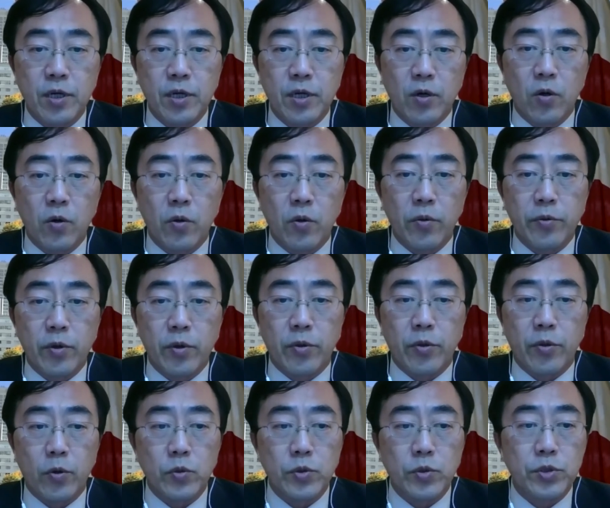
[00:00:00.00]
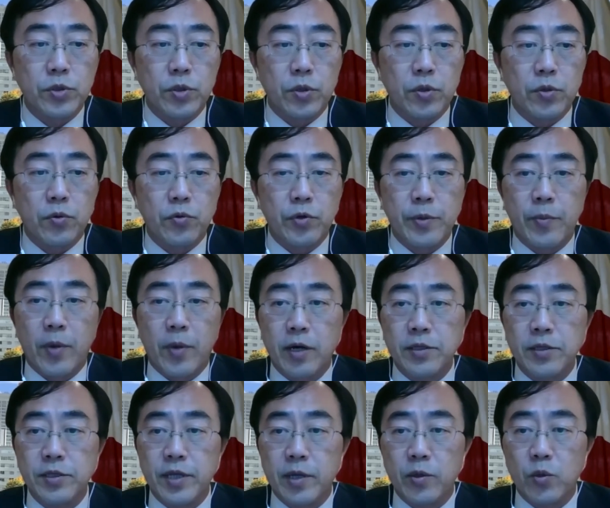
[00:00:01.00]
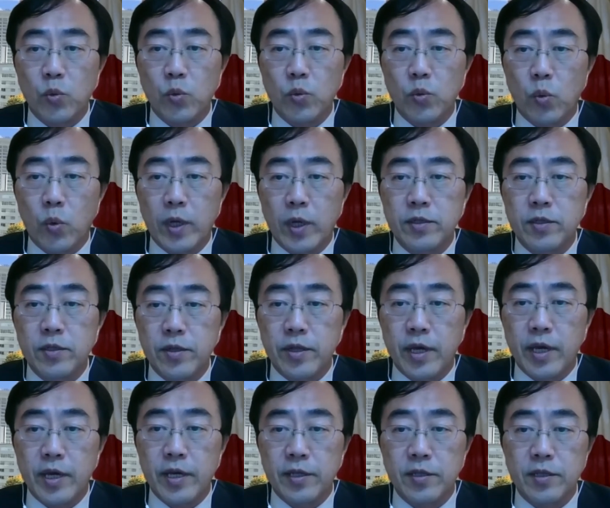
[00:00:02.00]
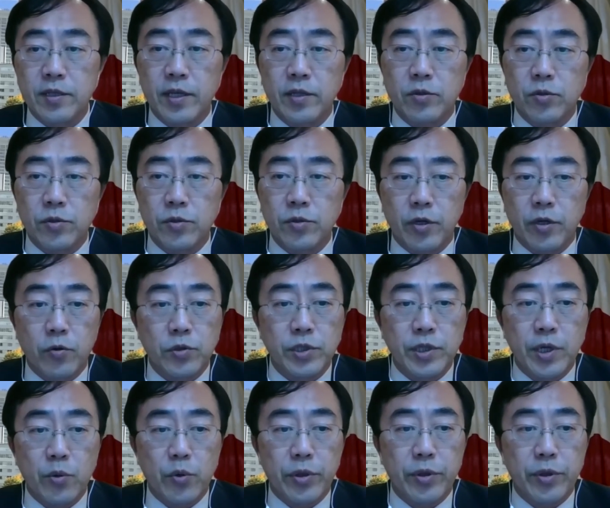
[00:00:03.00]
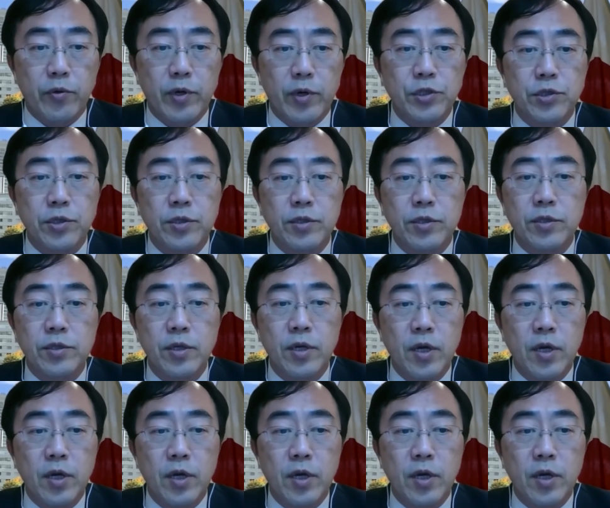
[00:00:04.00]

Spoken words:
on those remarks and what they intend to negotiate with the Russians.